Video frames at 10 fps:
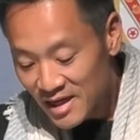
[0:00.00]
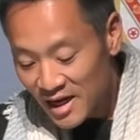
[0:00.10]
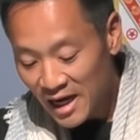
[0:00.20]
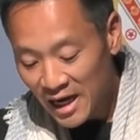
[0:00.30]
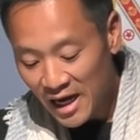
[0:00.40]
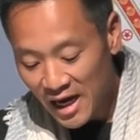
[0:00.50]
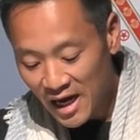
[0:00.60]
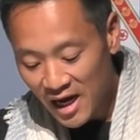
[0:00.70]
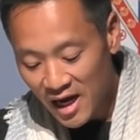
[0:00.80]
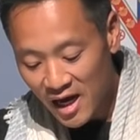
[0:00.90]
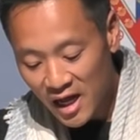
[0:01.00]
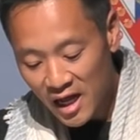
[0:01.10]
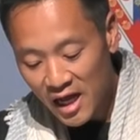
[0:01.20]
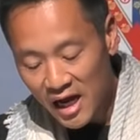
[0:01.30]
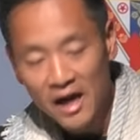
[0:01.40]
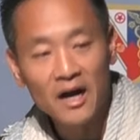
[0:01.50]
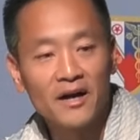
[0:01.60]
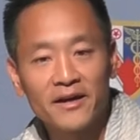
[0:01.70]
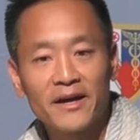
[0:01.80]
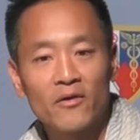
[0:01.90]
Uh,
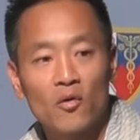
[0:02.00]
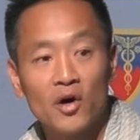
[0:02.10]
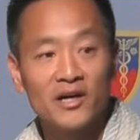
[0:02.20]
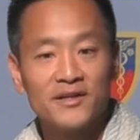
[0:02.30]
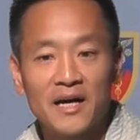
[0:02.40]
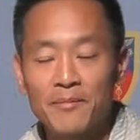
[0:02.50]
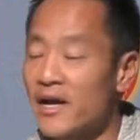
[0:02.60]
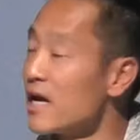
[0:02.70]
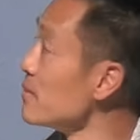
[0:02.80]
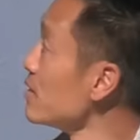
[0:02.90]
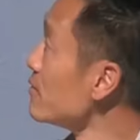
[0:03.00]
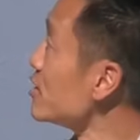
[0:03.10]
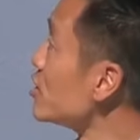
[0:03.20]
I get oiled up and I meet with the